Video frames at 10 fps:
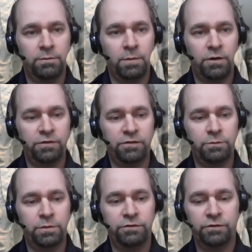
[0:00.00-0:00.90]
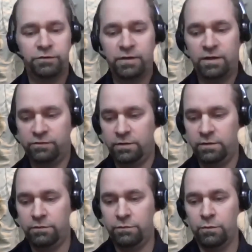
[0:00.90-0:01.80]
the Mars Desert Research
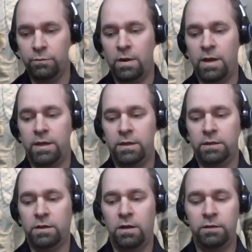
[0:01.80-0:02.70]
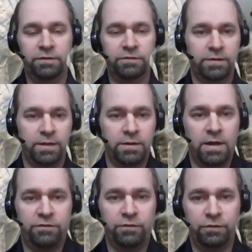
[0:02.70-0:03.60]
Station through my colleagues at the
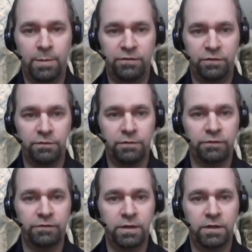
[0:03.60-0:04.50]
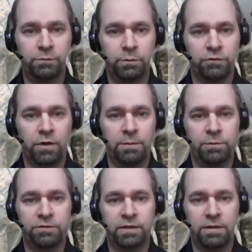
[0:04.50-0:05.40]
International Space University, because we were trying to
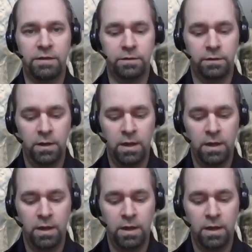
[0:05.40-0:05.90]
put together